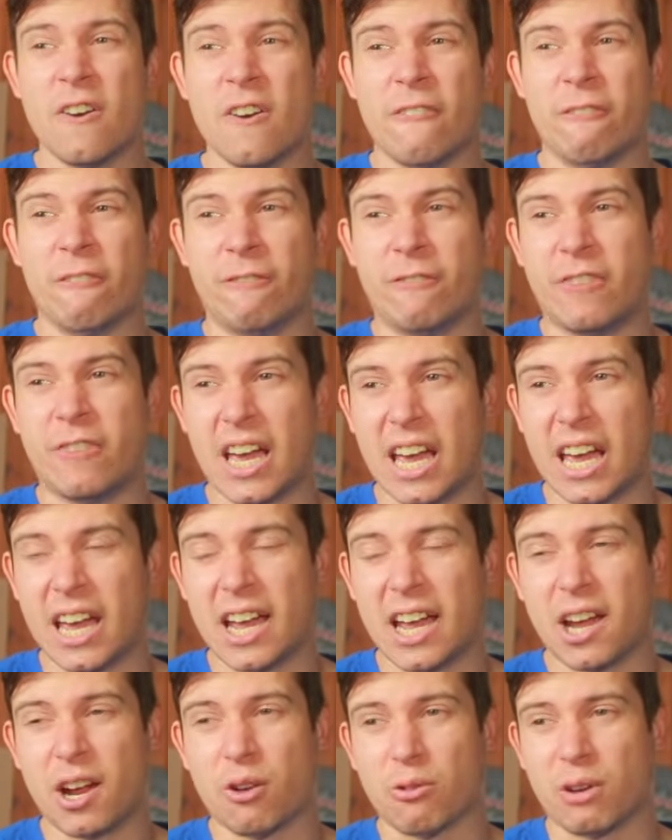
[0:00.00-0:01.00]

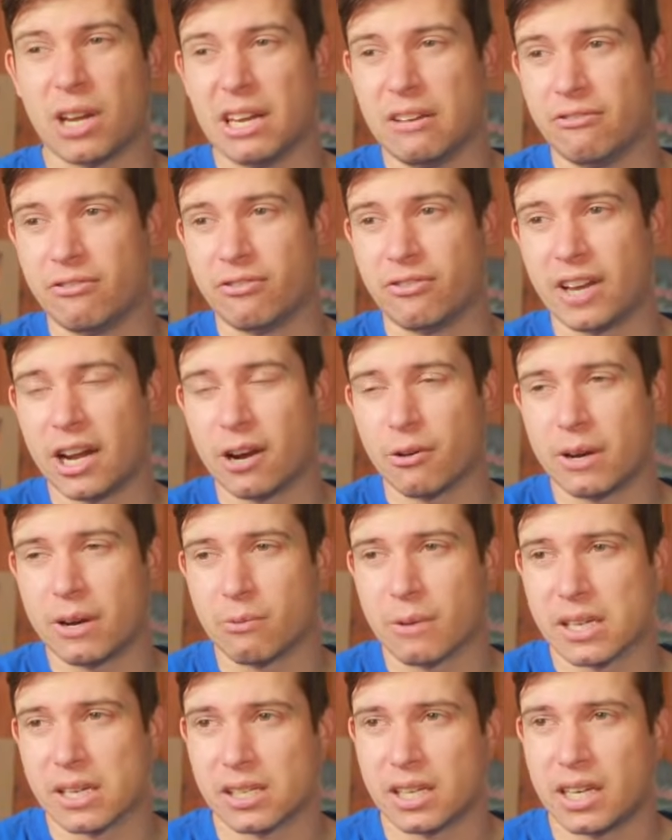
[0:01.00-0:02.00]
very, very
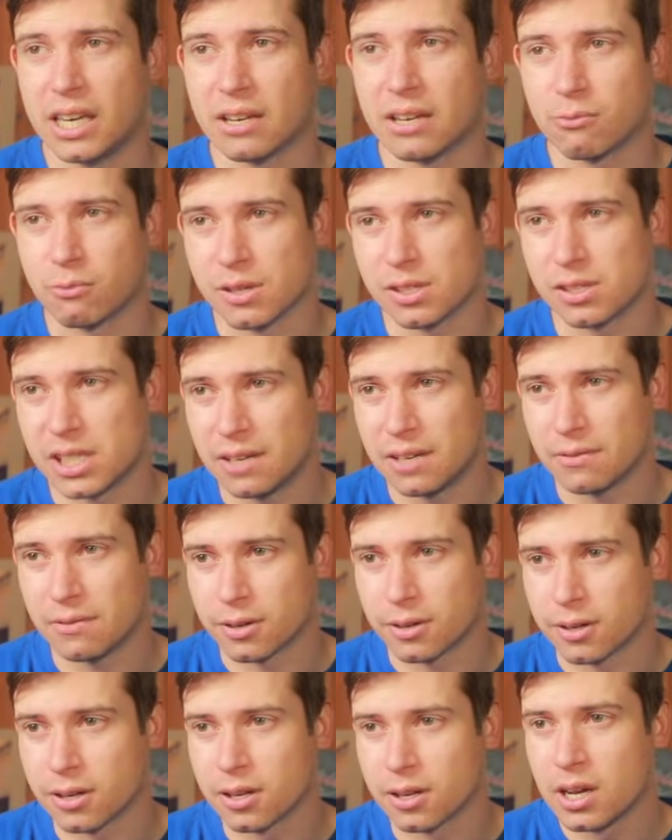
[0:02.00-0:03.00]
risky at
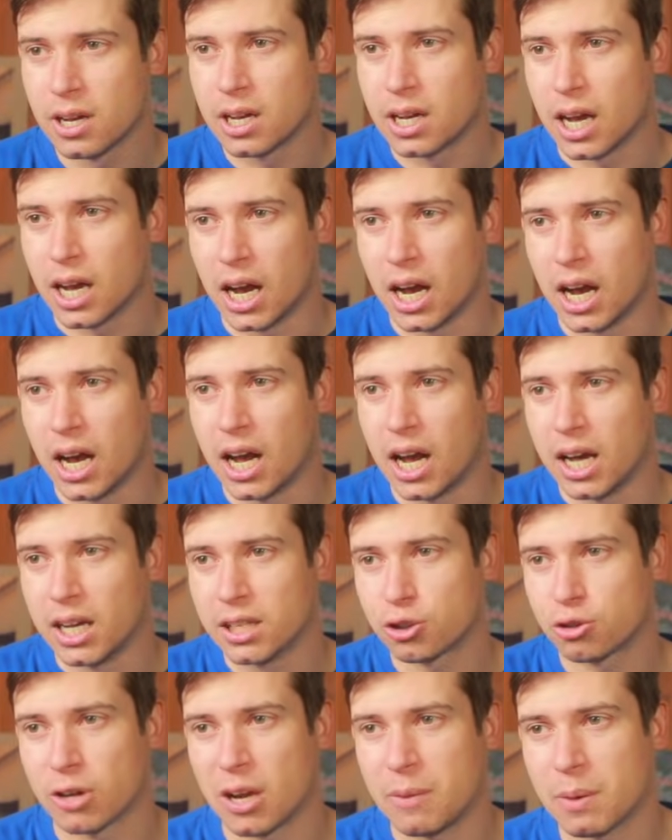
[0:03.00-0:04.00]
receiver.
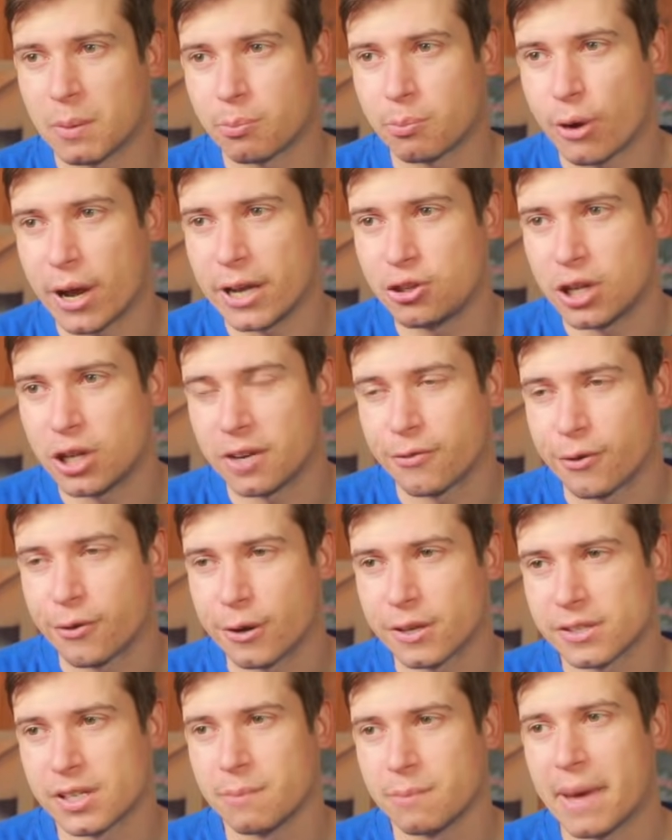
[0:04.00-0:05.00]
Trey McBride, Jake
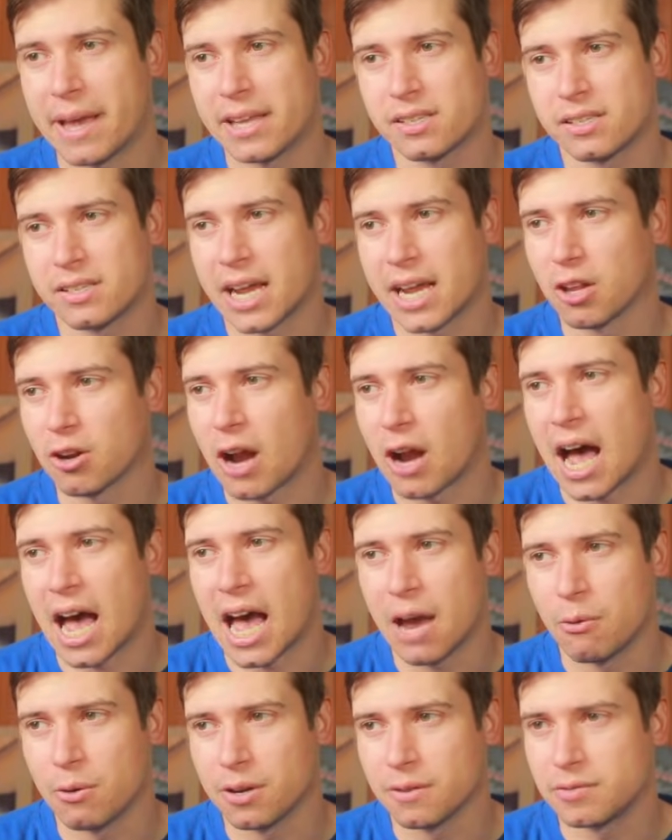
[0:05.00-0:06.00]
Ferguson, Mason Taylor. I
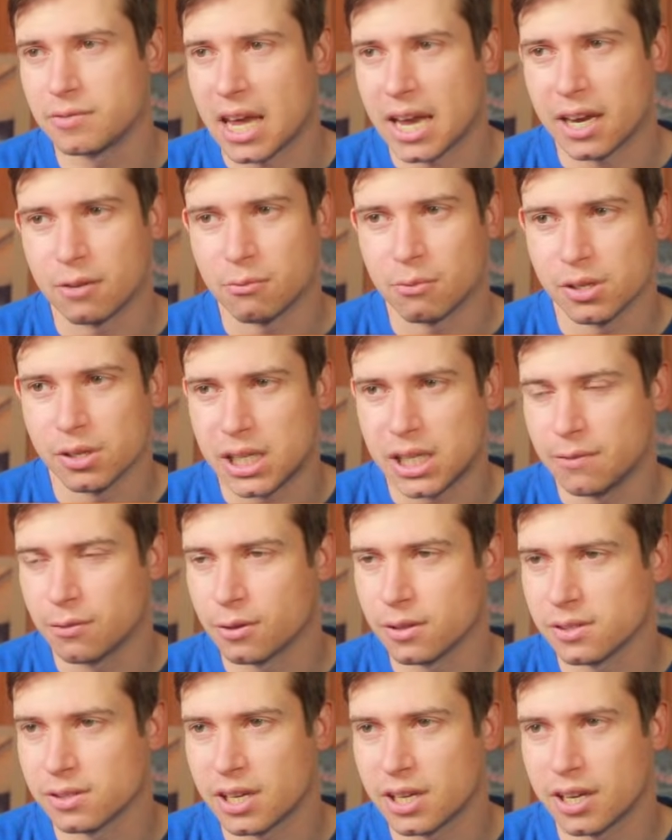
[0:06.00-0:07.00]
would have taken receiver
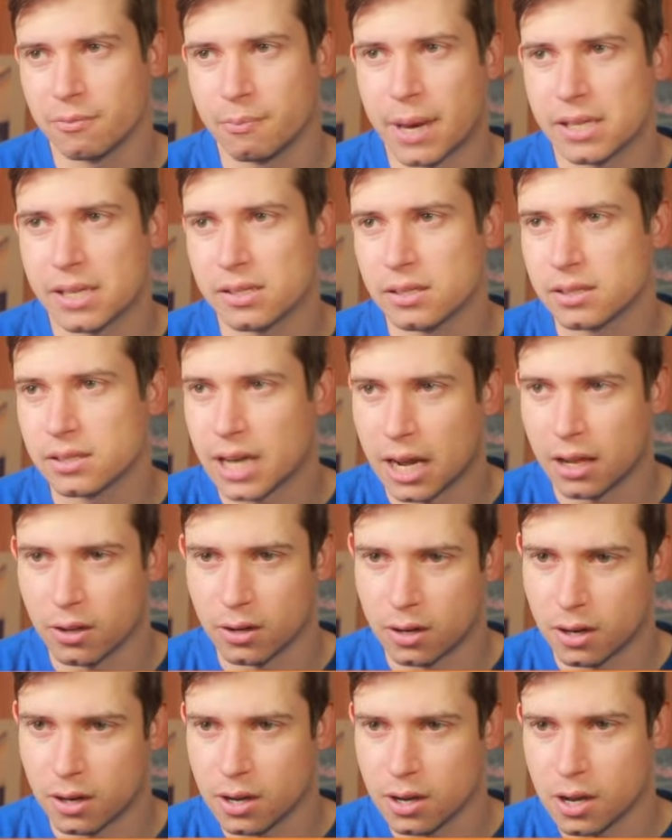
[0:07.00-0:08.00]
instead of Mason
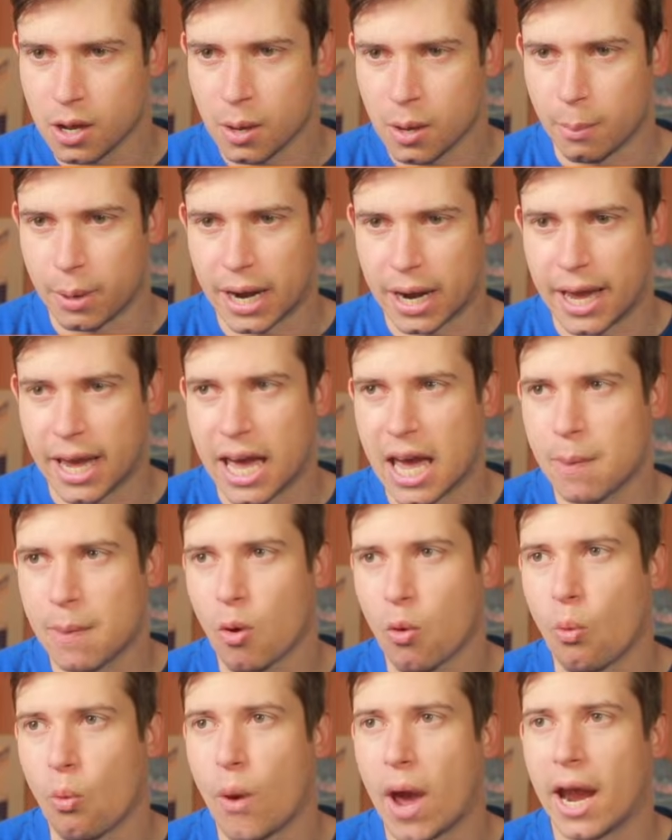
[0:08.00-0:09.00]
Taylor, but I am
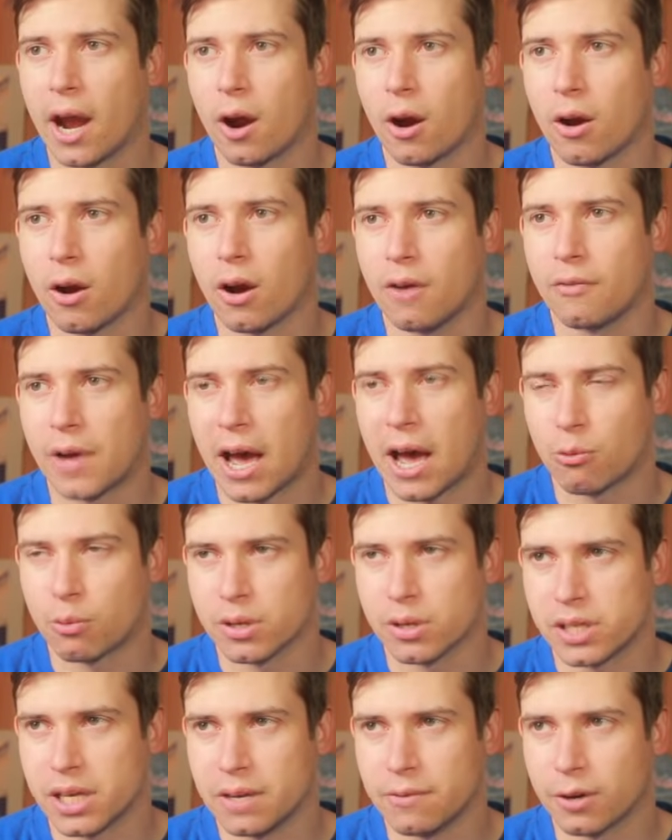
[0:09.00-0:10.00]
aware of how
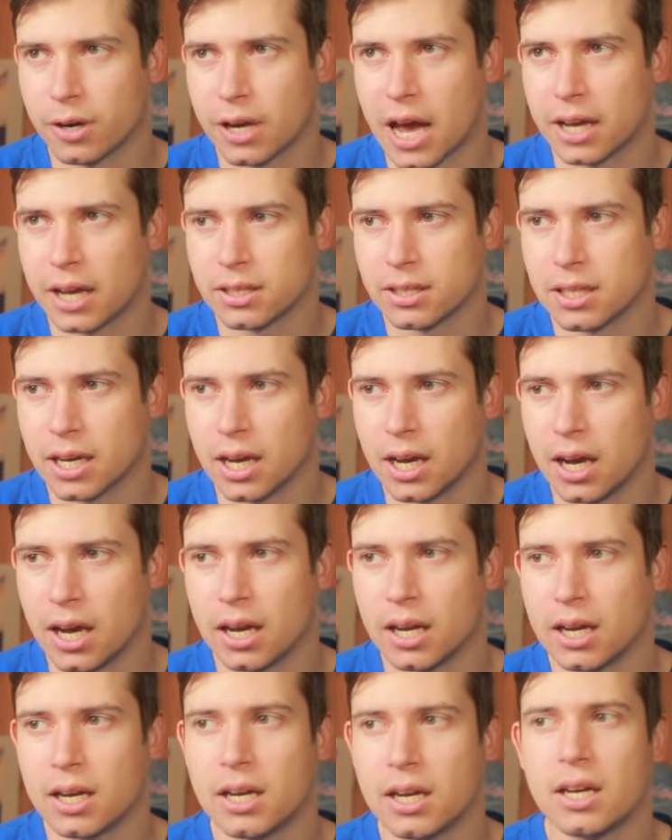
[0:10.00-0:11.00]
receiver got
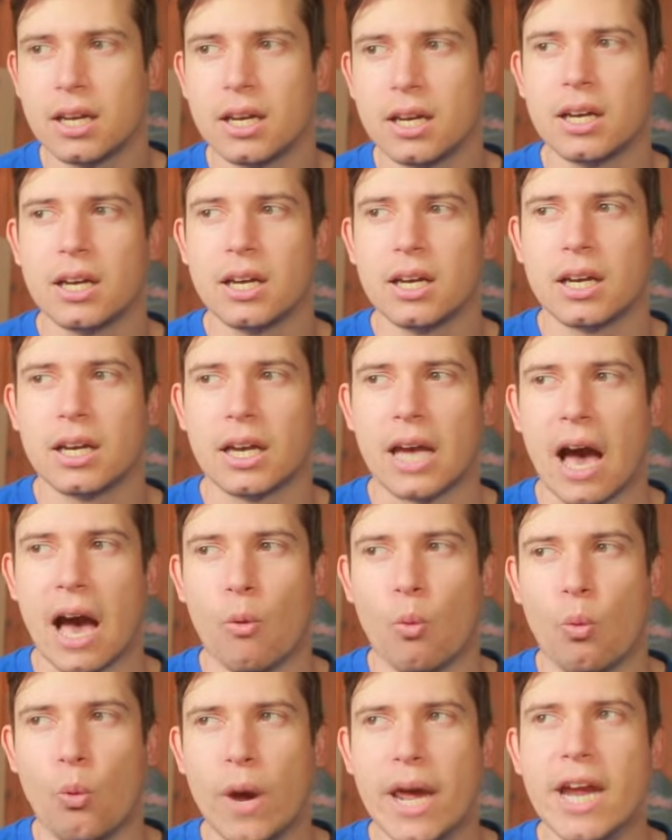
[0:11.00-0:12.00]

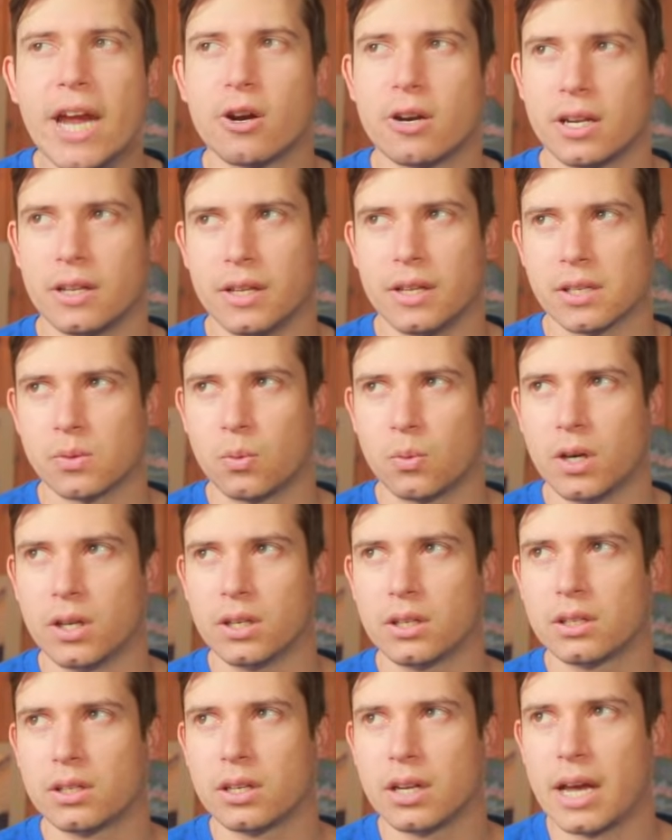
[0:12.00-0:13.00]
weird in this one
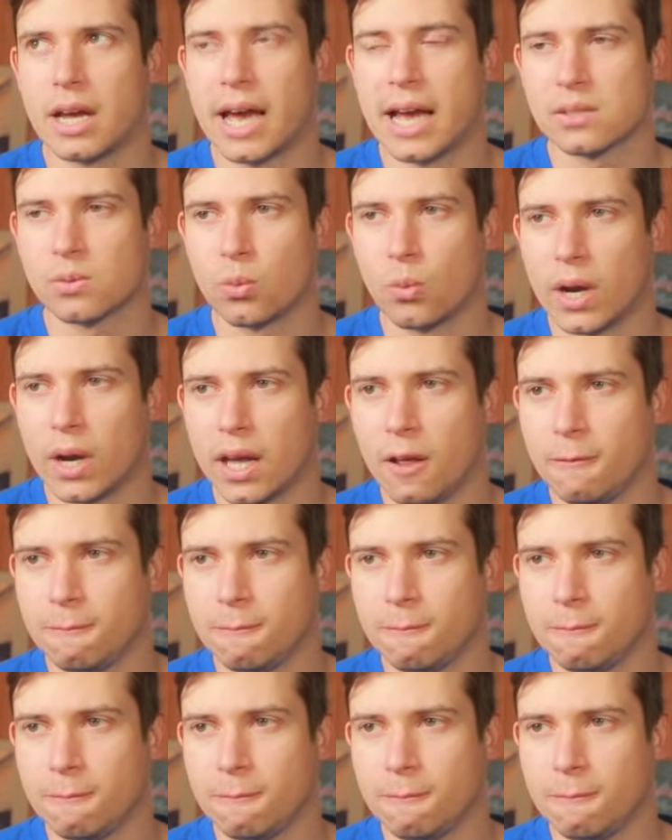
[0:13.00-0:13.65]
as well.